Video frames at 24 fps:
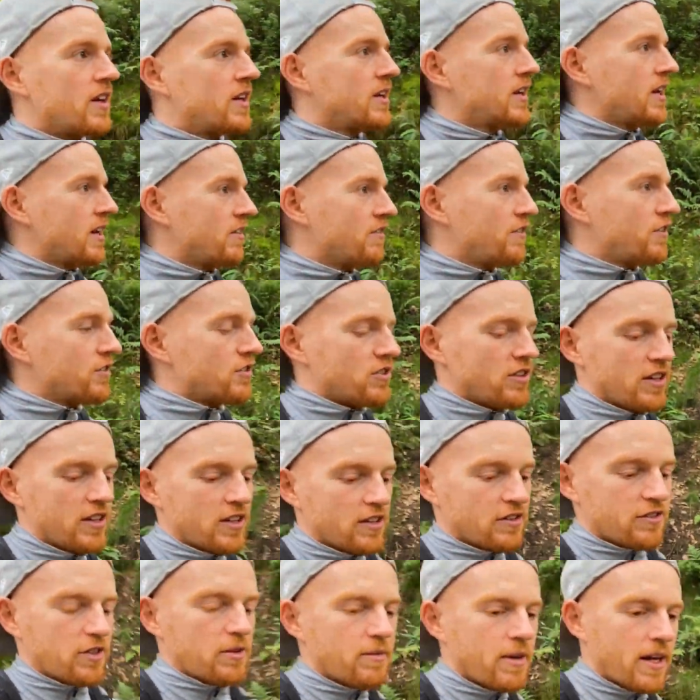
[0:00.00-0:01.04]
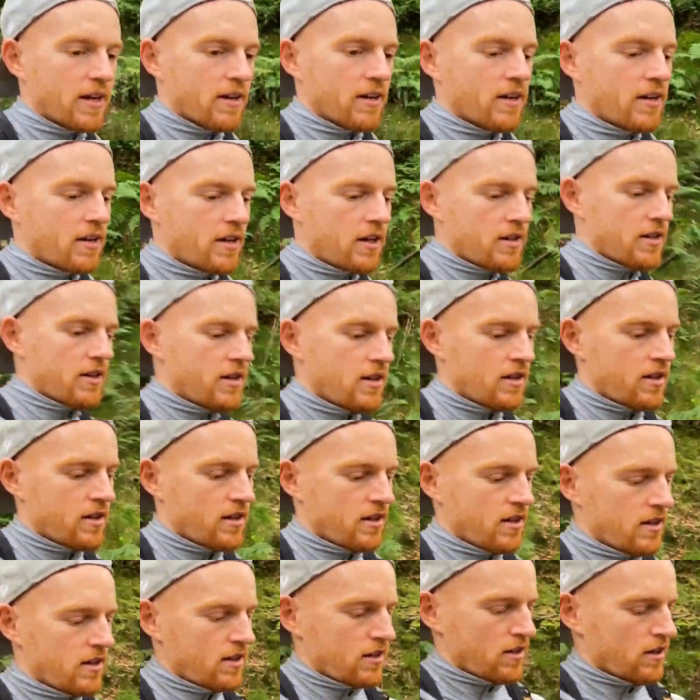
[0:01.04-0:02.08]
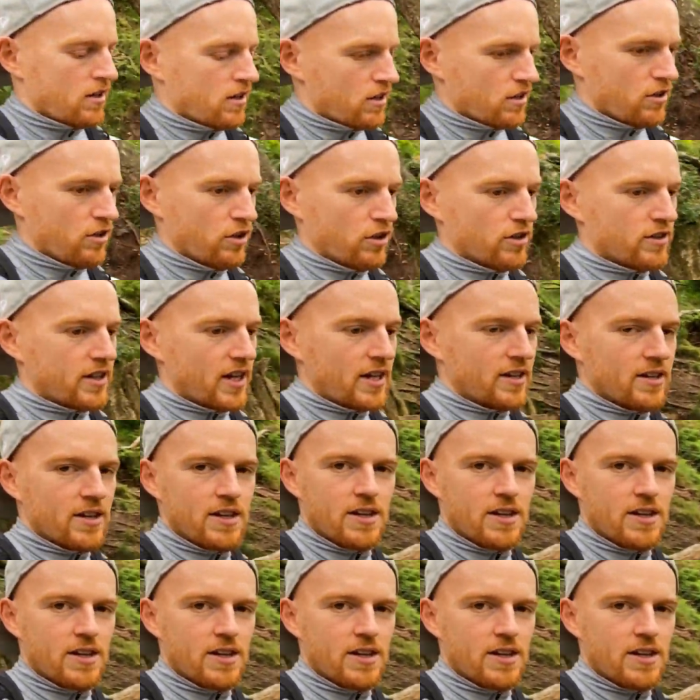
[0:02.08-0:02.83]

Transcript: yeah, fortunately not too bad. You good, Dad?